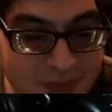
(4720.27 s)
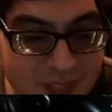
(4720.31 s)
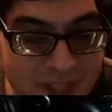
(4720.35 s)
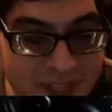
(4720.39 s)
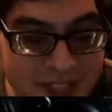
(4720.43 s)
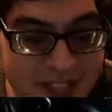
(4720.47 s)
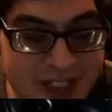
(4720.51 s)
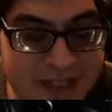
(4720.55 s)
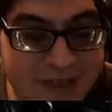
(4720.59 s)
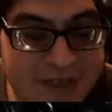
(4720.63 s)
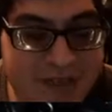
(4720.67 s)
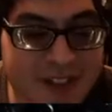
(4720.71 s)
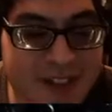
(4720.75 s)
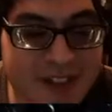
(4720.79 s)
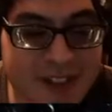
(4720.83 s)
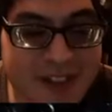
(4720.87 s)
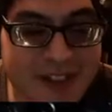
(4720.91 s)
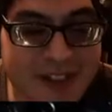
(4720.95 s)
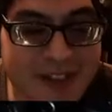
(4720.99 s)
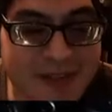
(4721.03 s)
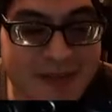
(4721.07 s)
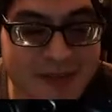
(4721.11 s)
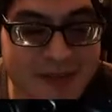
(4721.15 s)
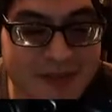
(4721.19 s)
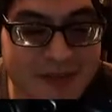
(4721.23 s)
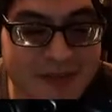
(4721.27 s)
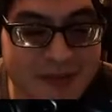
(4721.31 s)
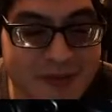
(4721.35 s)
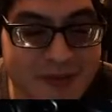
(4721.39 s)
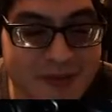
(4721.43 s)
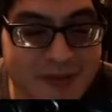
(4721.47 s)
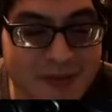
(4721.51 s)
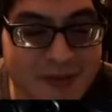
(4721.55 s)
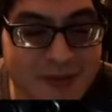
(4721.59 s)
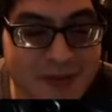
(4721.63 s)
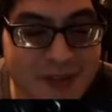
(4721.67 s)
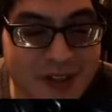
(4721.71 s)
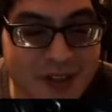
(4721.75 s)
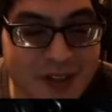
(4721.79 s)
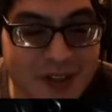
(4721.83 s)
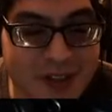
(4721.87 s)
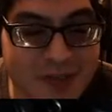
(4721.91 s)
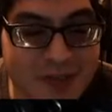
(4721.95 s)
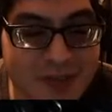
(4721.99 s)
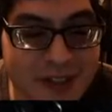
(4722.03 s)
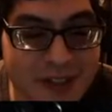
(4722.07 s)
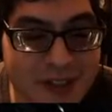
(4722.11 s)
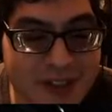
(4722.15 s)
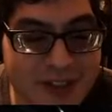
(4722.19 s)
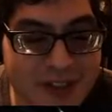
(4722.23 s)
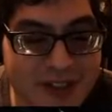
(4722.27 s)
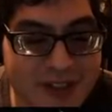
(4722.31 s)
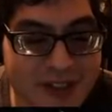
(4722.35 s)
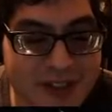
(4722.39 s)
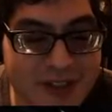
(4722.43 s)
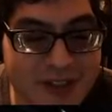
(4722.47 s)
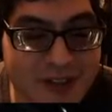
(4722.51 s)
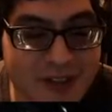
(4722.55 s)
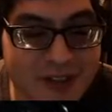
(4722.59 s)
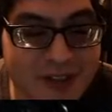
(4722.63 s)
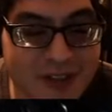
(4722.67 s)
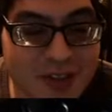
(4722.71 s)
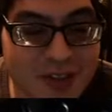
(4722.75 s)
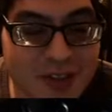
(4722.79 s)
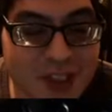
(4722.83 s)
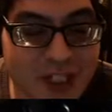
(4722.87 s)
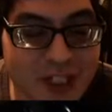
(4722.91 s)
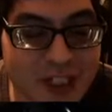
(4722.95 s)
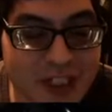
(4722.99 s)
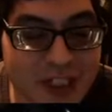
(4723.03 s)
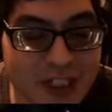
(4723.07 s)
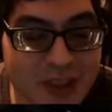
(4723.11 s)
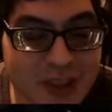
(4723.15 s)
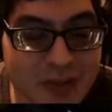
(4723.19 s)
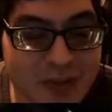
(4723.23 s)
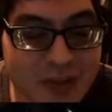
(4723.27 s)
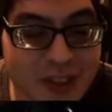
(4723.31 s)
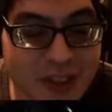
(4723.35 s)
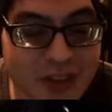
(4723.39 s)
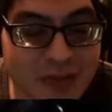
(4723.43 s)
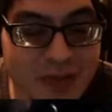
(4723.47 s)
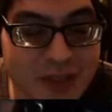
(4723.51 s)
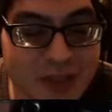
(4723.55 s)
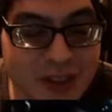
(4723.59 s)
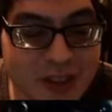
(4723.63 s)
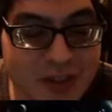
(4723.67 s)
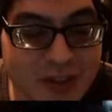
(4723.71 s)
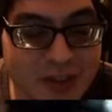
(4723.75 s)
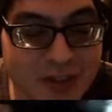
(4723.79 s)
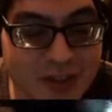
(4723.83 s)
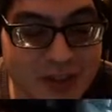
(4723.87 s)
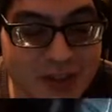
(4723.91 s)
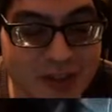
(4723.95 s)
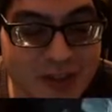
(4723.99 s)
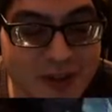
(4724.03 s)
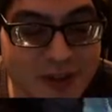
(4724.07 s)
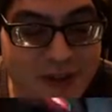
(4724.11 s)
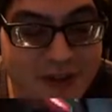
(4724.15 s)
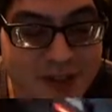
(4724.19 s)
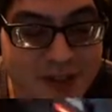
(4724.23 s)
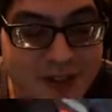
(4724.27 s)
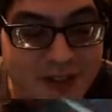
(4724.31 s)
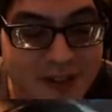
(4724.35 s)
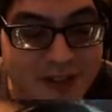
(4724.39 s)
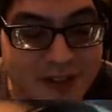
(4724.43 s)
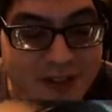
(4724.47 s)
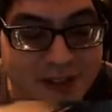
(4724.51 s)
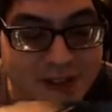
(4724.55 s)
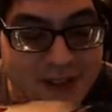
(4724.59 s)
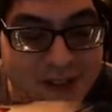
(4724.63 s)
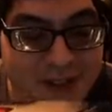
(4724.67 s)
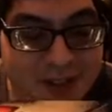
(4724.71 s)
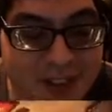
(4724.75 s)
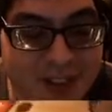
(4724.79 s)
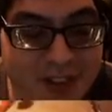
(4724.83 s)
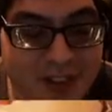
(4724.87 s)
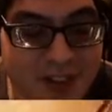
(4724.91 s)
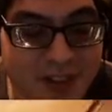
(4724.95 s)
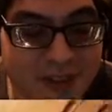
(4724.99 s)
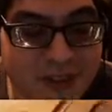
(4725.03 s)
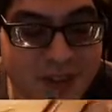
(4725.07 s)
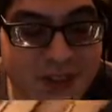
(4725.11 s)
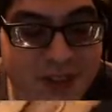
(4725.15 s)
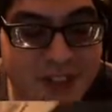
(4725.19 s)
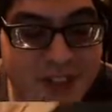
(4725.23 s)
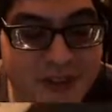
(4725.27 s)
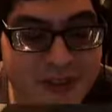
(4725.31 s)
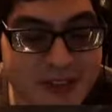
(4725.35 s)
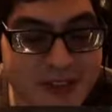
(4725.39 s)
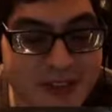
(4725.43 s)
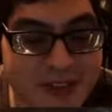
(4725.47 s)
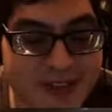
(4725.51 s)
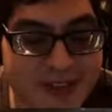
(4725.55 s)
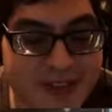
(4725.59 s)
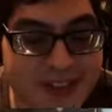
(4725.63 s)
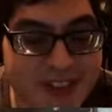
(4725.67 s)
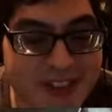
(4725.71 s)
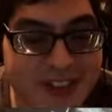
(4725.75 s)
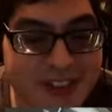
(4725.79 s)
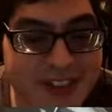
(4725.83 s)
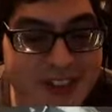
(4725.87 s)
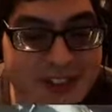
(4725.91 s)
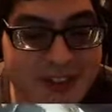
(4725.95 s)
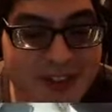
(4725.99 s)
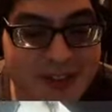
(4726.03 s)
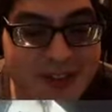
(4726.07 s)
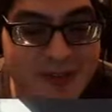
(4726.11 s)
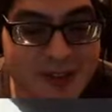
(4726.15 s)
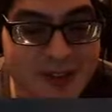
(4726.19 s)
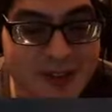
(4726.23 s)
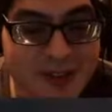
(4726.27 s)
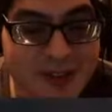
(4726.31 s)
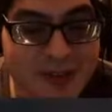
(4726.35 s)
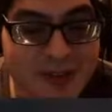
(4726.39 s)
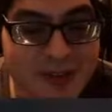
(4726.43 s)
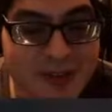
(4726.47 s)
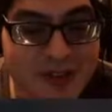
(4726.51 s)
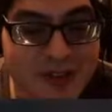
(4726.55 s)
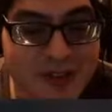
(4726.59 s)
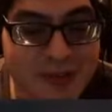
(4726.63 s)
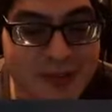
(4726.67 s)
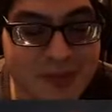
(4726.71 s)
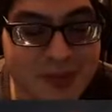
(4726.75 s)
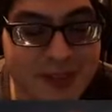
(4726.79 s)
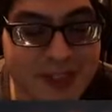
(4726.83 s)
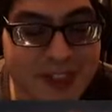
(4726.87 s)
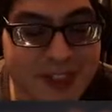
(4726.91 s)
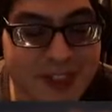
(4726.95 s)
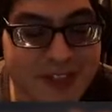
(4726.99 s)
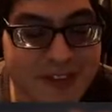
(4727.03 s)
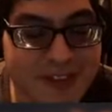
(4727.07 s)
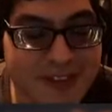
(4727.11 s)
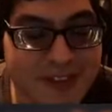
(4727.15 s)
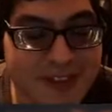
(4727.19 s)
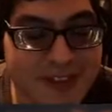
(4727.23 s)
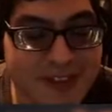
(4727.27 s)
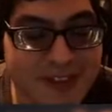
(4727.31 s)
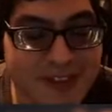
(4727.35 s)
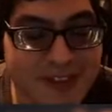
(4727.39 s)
Even if good and bad can change depending upon the person. But I still believe that there is a universal good and bad.